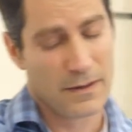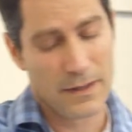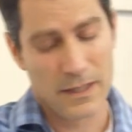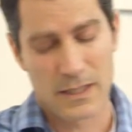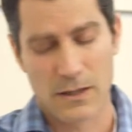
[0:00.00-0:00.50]

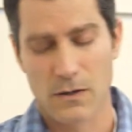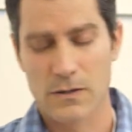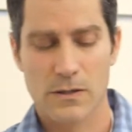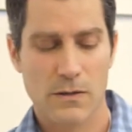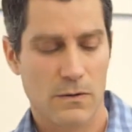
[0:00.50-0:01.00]
It's
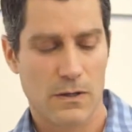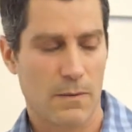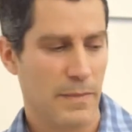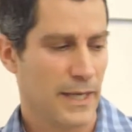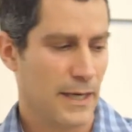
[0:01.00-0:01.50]
also
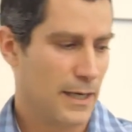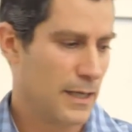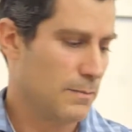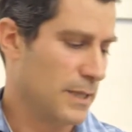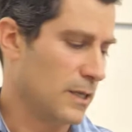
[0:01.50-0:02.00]

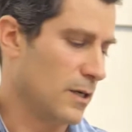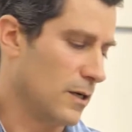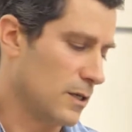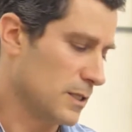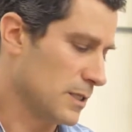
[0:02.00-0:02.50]
complicated
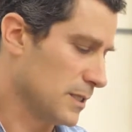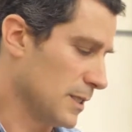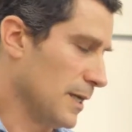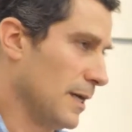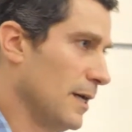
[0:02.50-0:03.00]
because
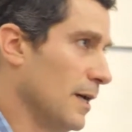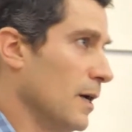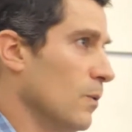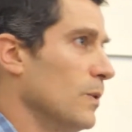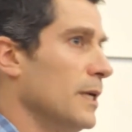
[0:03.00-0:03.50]

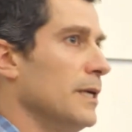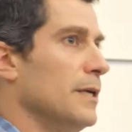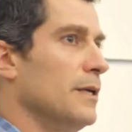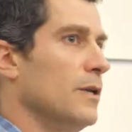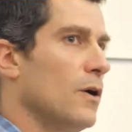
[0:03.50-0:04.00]
we
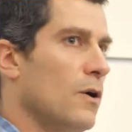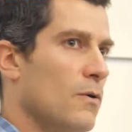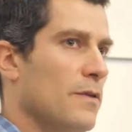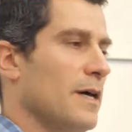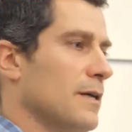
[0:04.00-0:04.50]

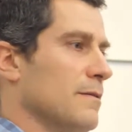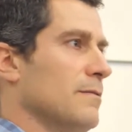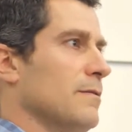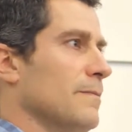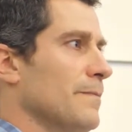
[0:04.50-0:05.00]
know
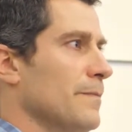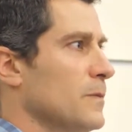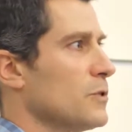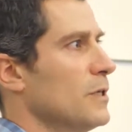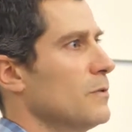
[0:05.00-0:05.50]
that
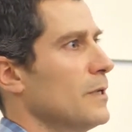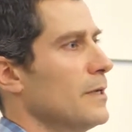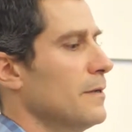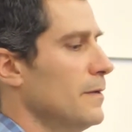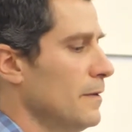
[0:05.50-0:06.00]

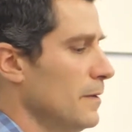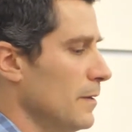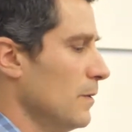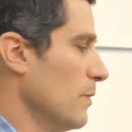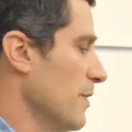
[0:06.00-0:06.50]
children
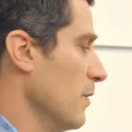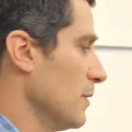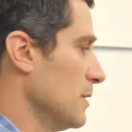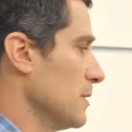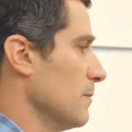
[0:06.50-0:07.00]
with
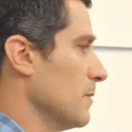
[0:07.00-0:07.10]
autism